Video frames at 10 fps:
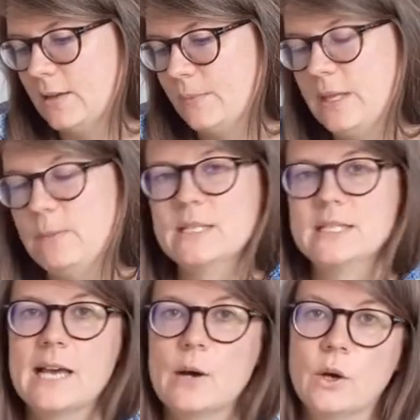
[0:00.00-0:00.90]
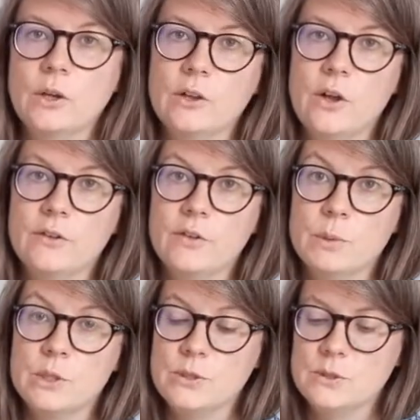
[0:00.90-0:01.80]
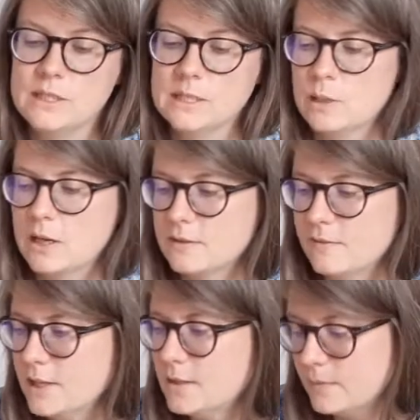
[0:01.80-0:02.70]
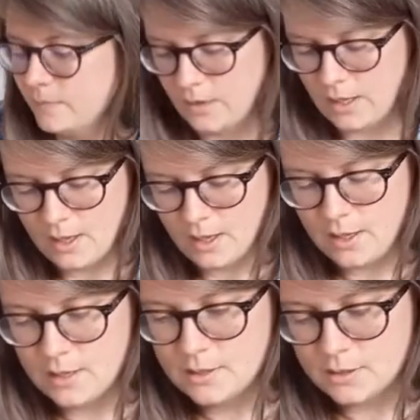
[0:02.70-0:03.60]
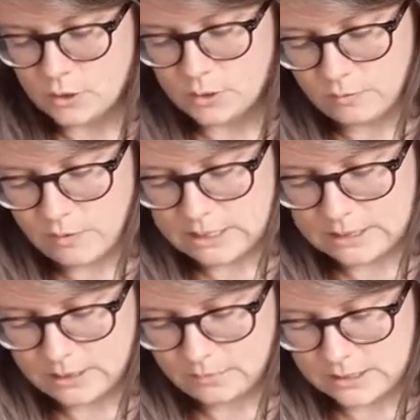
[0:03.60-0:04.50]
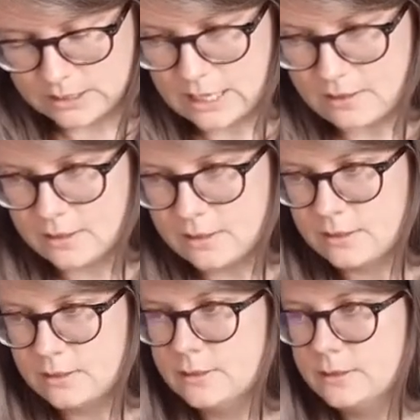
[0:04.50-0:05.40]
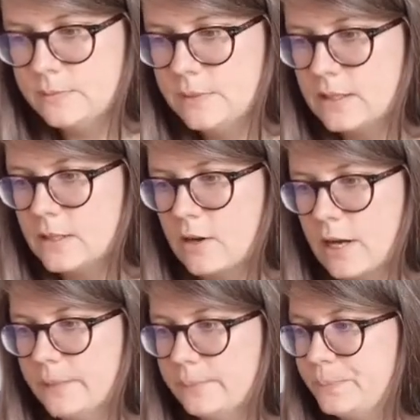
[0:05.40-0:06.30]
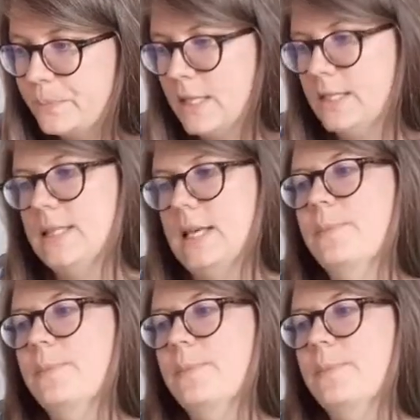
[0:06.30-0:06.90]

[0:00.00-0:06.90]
he misses out on a lot of opportunities because of this. So shall we read a little bit together? Let's try it. Let's see.